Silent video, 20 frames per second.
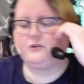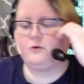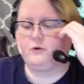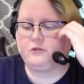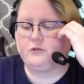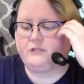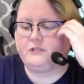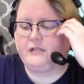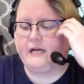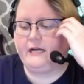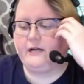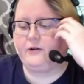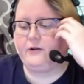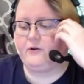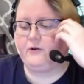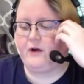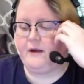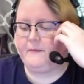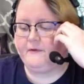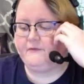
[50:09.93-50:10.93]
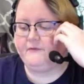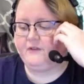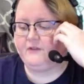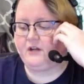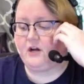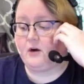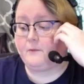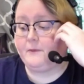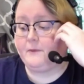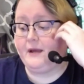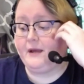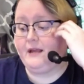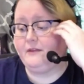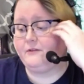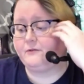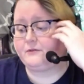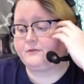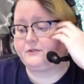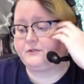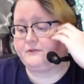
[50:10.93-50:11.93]
diagram of the Carpathos
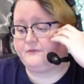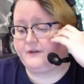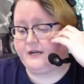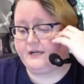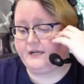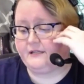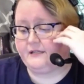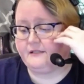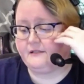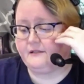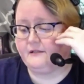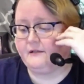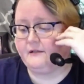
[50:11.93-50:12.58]
device,